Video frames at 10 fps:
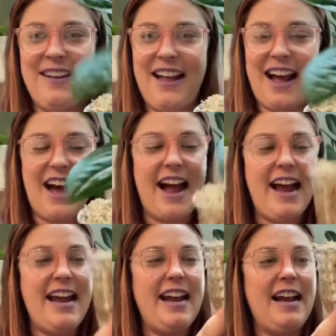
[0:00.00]

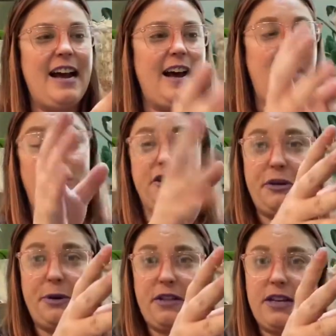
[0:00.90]
I also
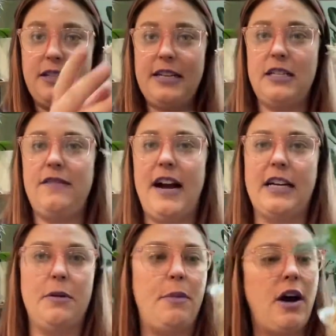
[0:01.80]
put this in
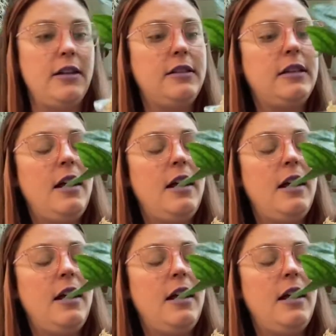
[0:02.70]
sphagnum moss.